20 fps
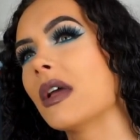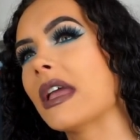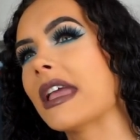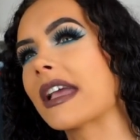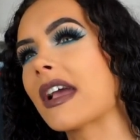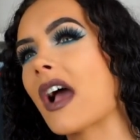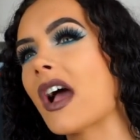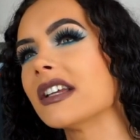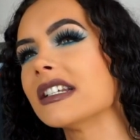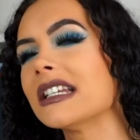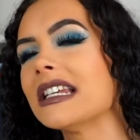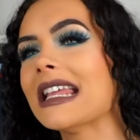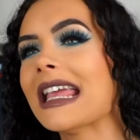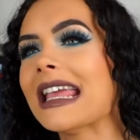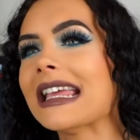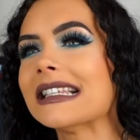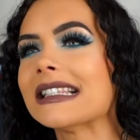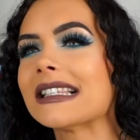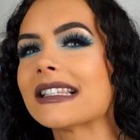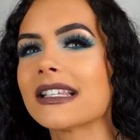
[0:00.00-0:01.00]
it kind of
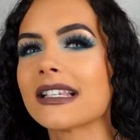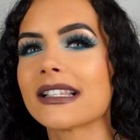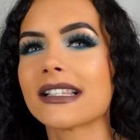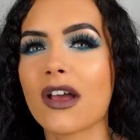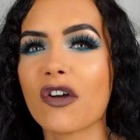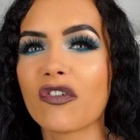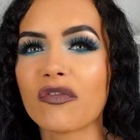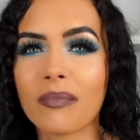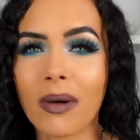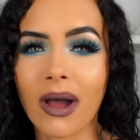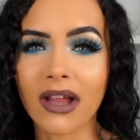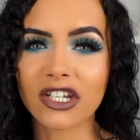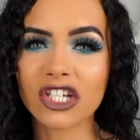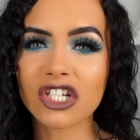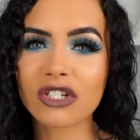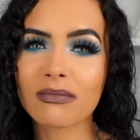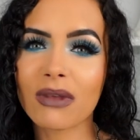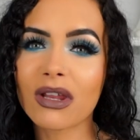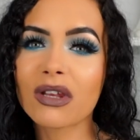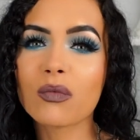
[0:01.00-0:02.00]
leads to
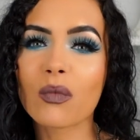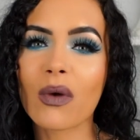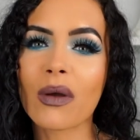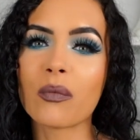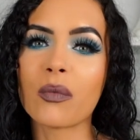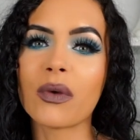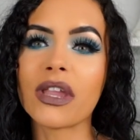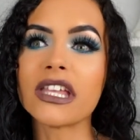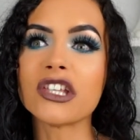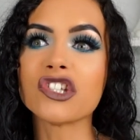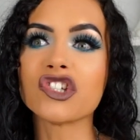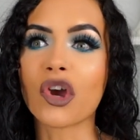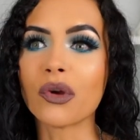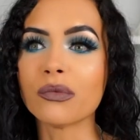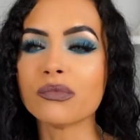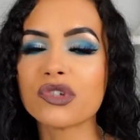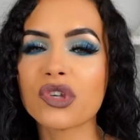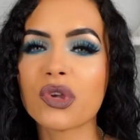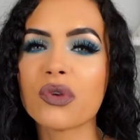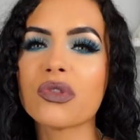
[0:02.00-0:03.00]
self-punishment when we
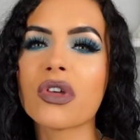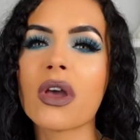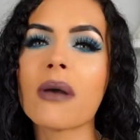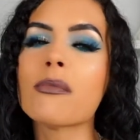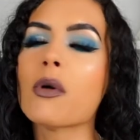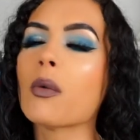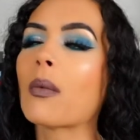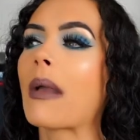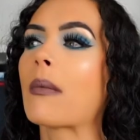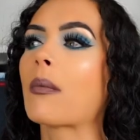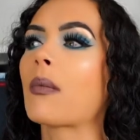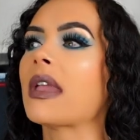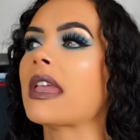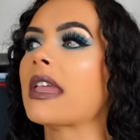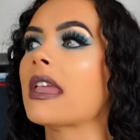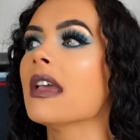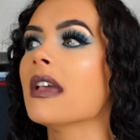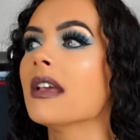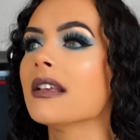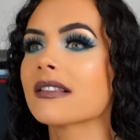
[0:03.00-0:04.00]
don't do them, or when
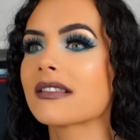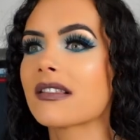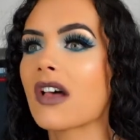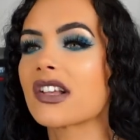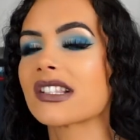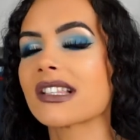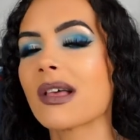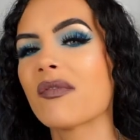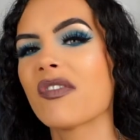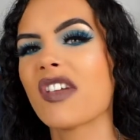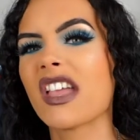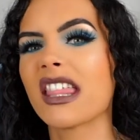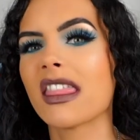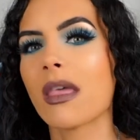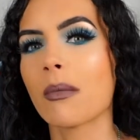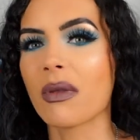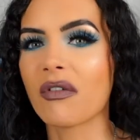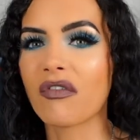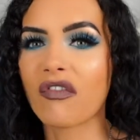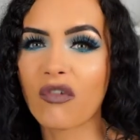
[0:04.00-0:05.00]
we start something and
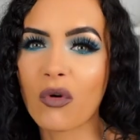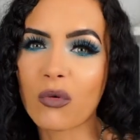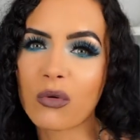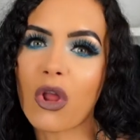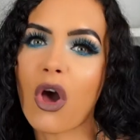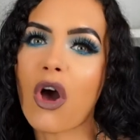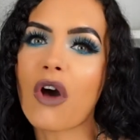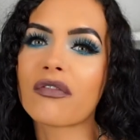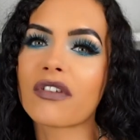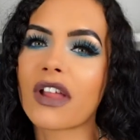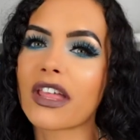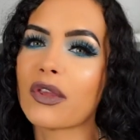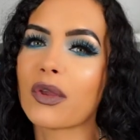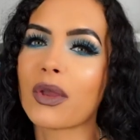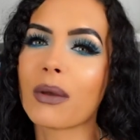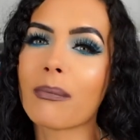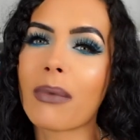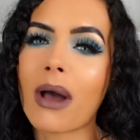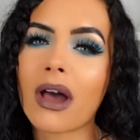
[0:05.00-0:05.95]
then we fall off, like you can